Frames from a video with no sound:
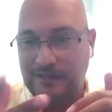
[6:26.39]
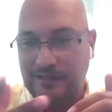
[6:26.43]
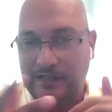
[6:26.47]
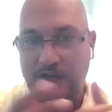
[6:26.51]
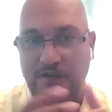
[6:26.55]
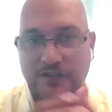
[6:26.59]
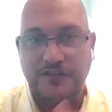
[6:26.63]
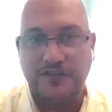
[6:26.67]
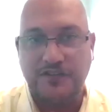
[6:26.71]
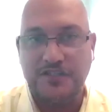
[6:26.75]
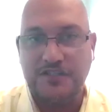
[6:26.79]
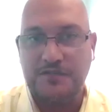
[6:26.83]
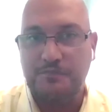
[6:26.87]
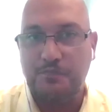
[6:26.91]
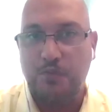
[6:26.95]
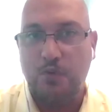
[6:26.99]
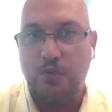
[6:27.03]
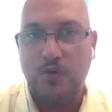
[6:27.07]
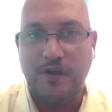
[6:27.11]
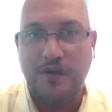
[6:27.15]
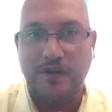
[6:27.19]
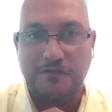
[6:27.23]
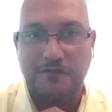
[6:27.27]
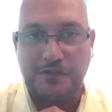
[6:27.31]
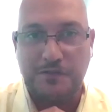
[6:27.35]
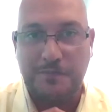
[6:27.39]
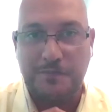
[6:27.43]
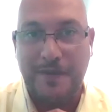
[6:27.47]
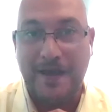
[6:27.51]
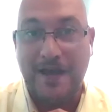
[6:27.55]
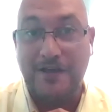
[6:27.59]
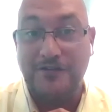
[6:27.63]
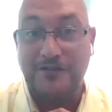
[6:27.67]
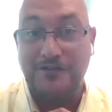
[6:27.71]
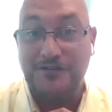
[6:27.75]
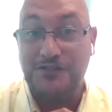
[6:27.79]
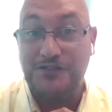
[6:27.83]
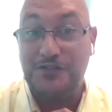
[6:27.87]
At this point, it was
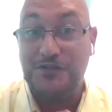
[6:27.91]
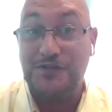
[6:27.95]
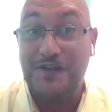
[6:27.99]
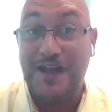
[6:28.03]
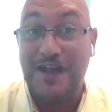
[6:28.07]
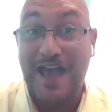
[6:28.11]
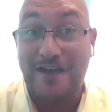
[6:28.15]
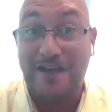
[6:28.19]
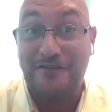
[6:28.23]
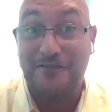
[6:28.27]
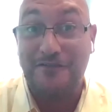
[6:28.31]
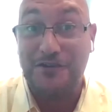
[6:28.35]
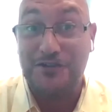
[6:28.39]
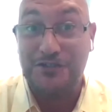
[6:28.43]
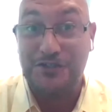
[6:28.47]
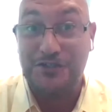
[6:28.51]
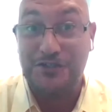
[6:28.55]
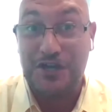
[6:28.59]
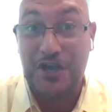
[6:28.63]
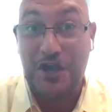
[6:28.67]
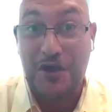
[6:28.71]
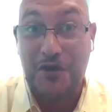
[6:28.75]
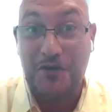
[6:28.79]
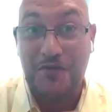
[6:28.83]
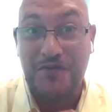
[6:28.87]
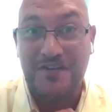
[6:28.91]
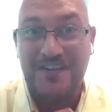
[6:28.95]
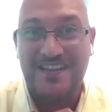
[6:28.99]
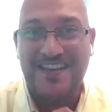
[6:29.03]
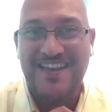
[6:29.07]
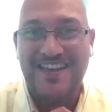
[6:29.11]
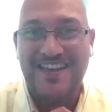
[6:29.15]
about 2.5 years ago.